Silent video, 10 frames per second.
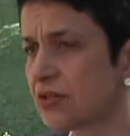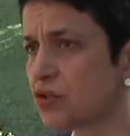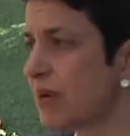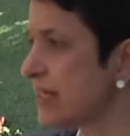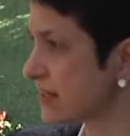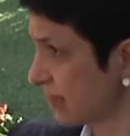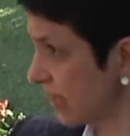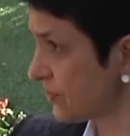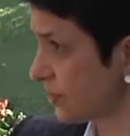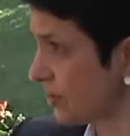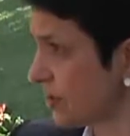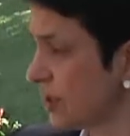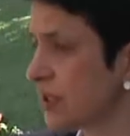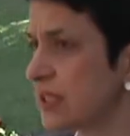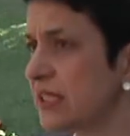two months later,
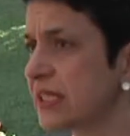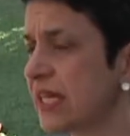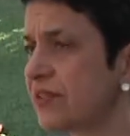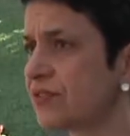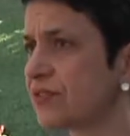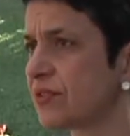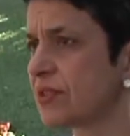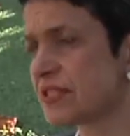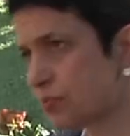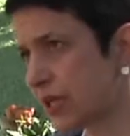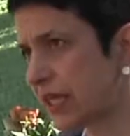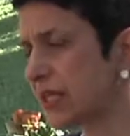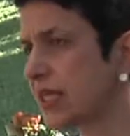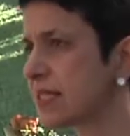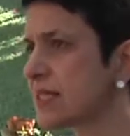in late uh, spring,
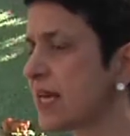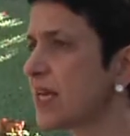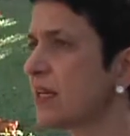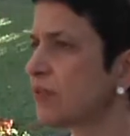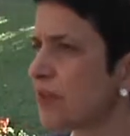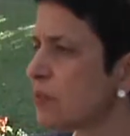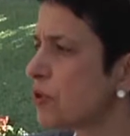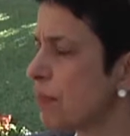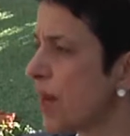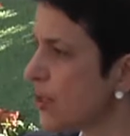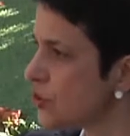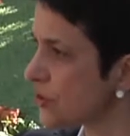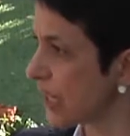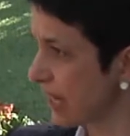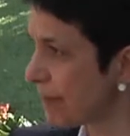let's say, February, March,
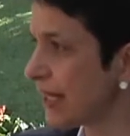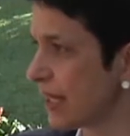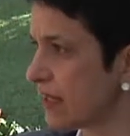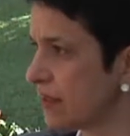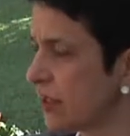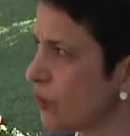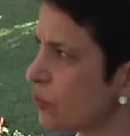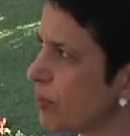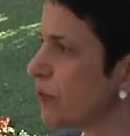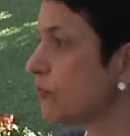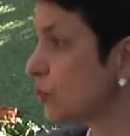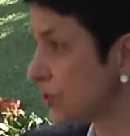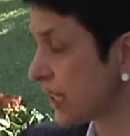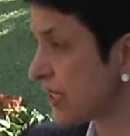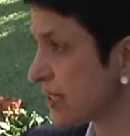they come again for about four
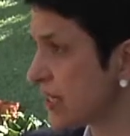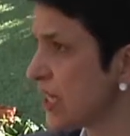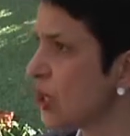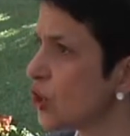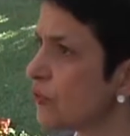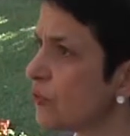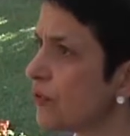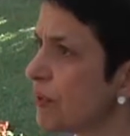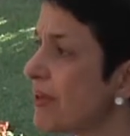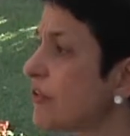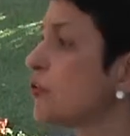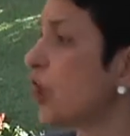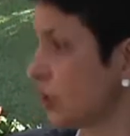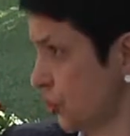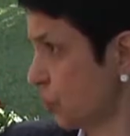days for the
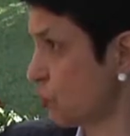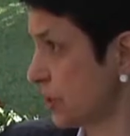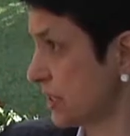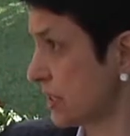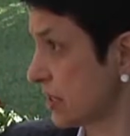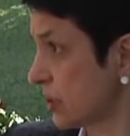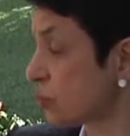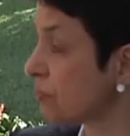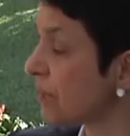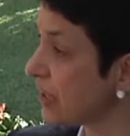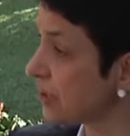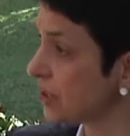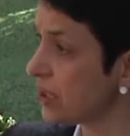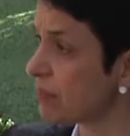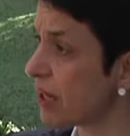methodology course. So they
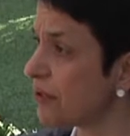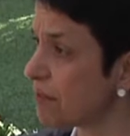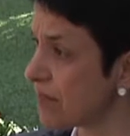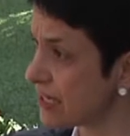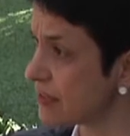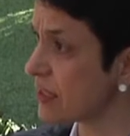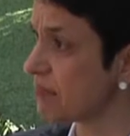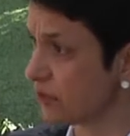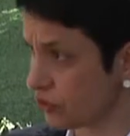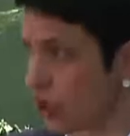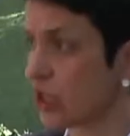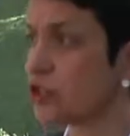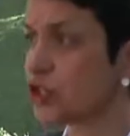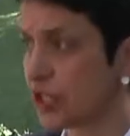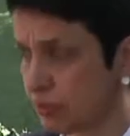learn about the basic
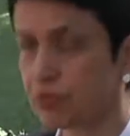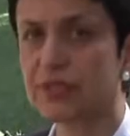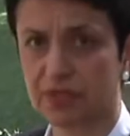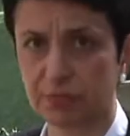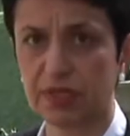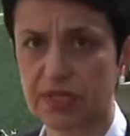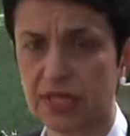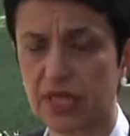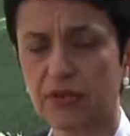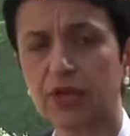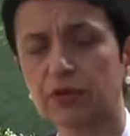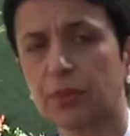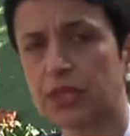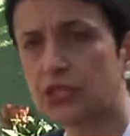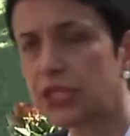methodology principles in
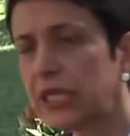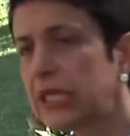anthropology,